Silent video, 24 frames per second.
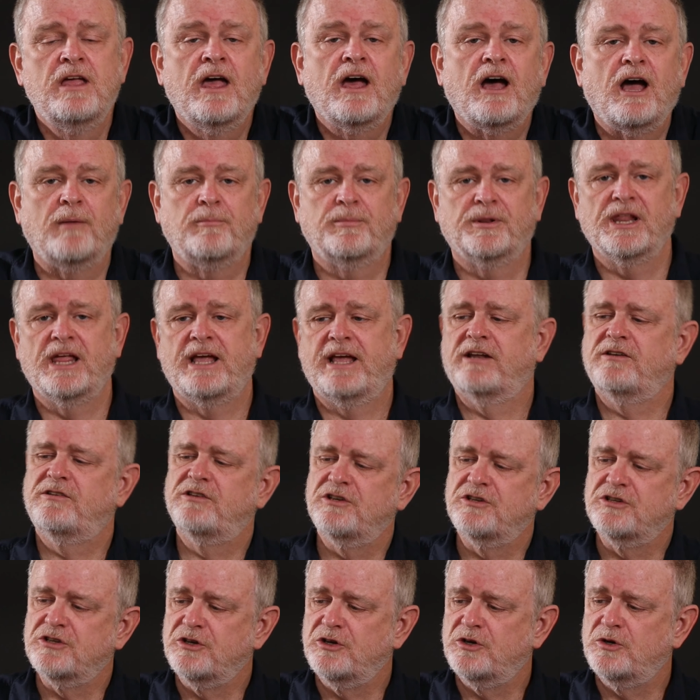I plan to
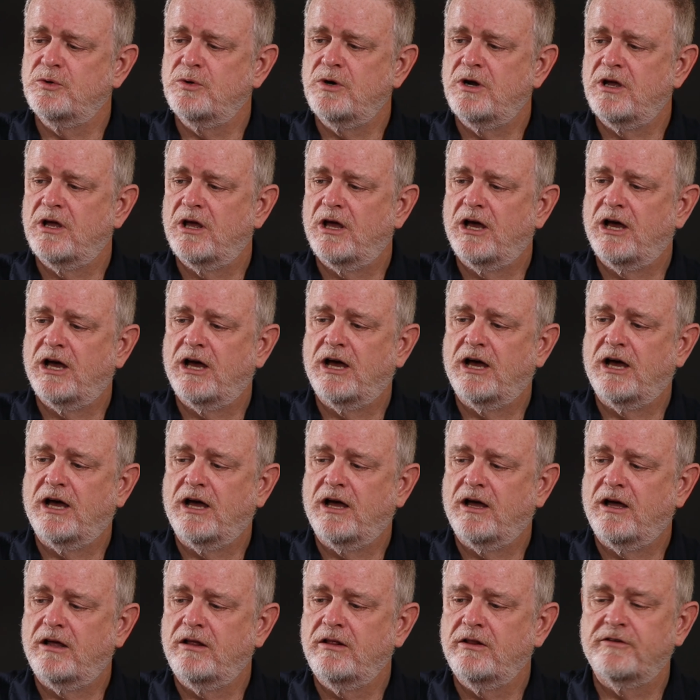do
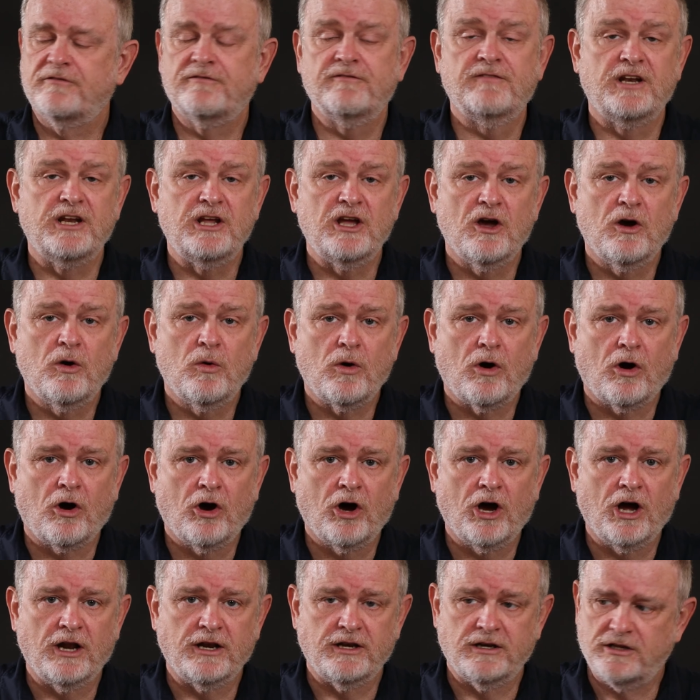a video
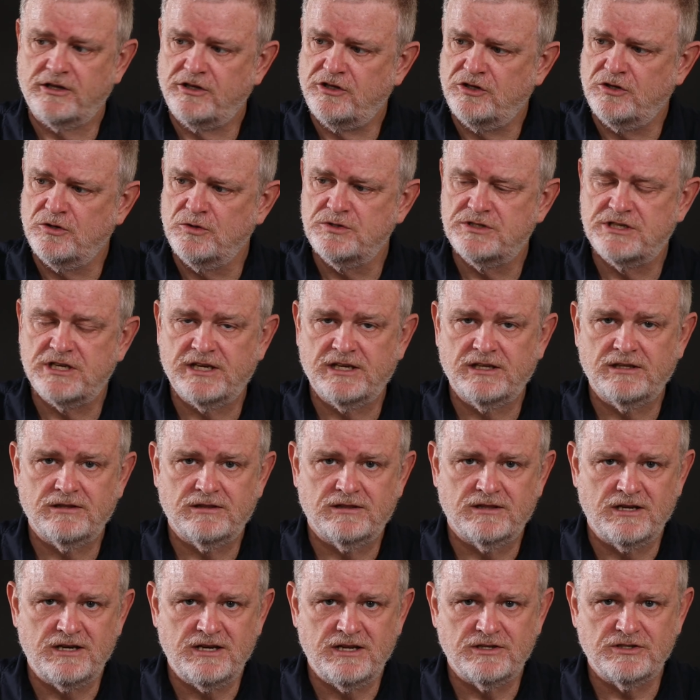on using
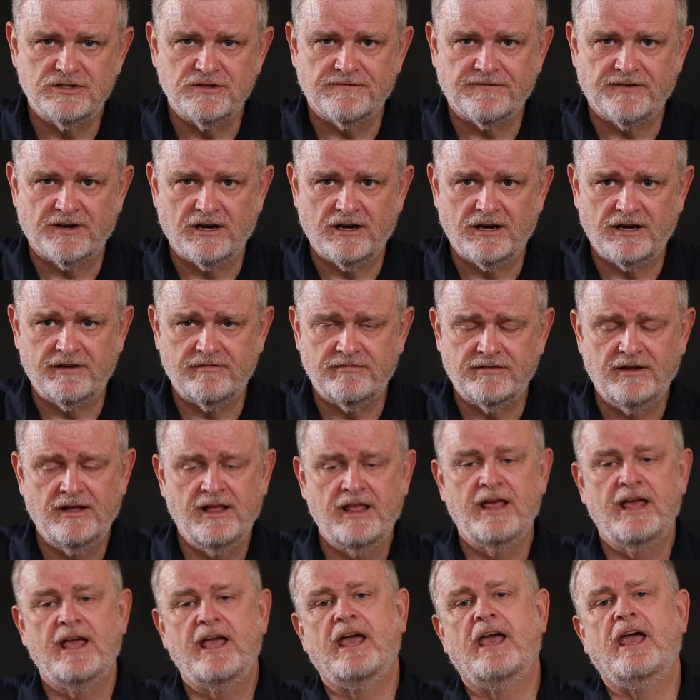the Ninja V
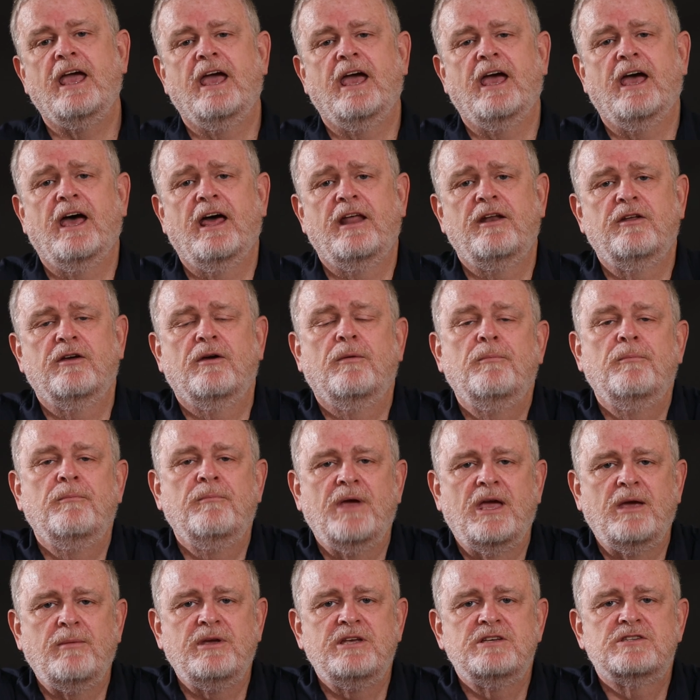and
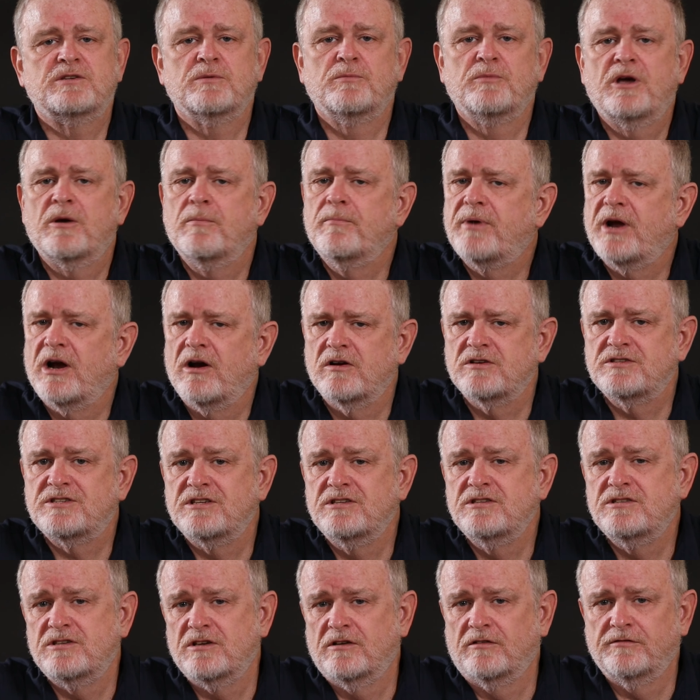maybe some
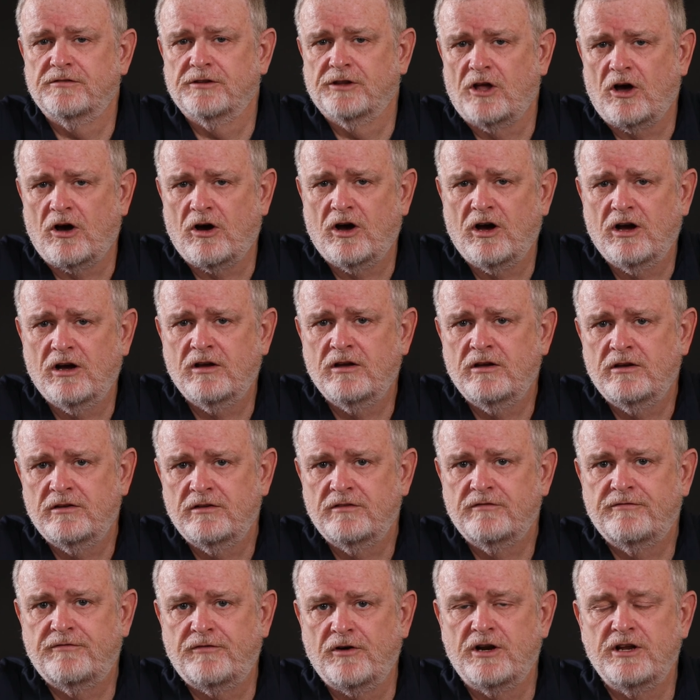comparisons of log
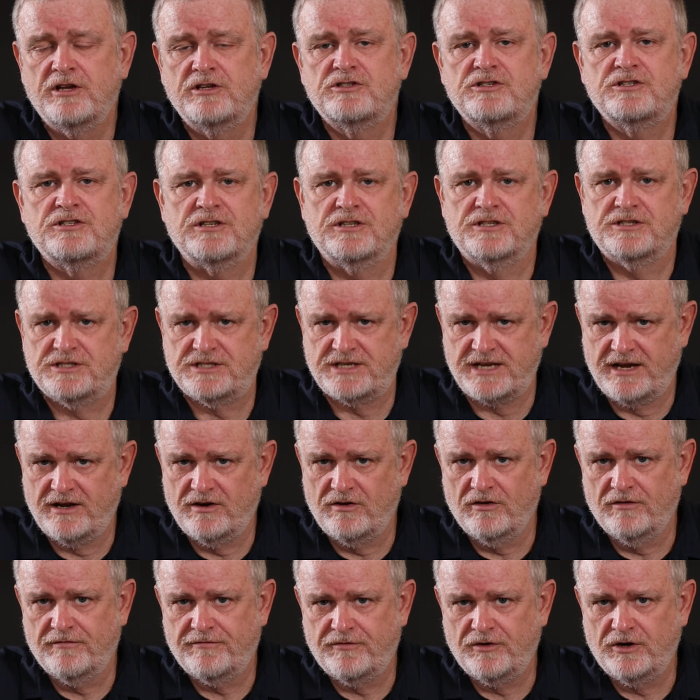footage to
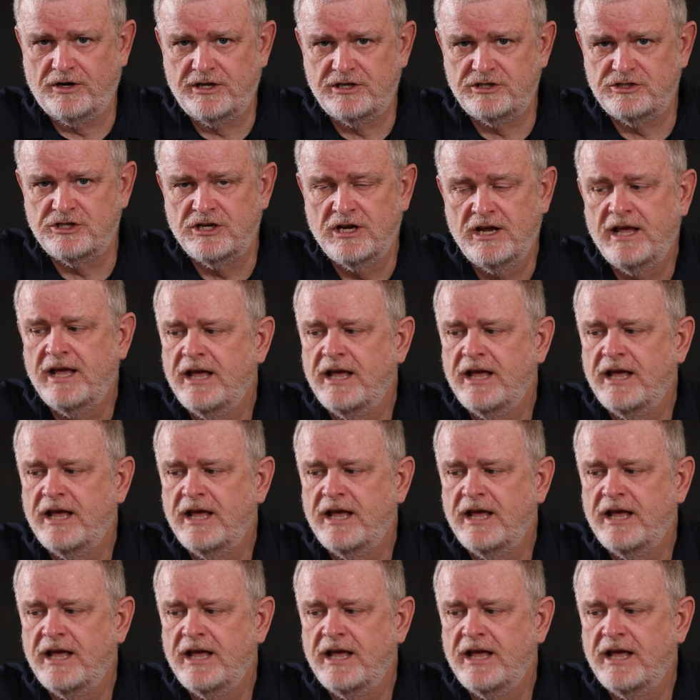standard footage,